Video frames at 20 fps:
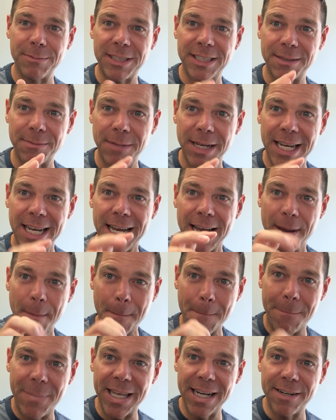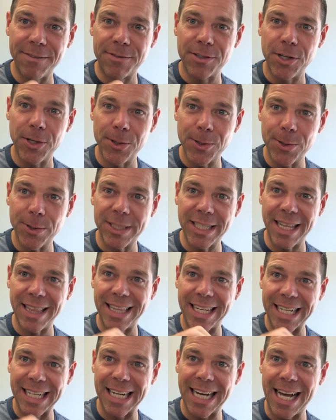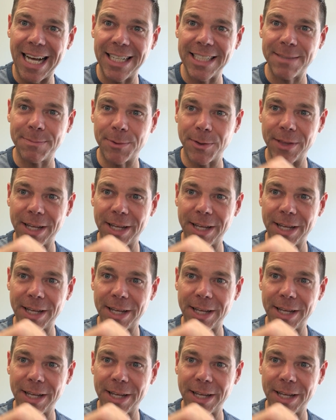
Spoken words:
Some bit of news, the gospel,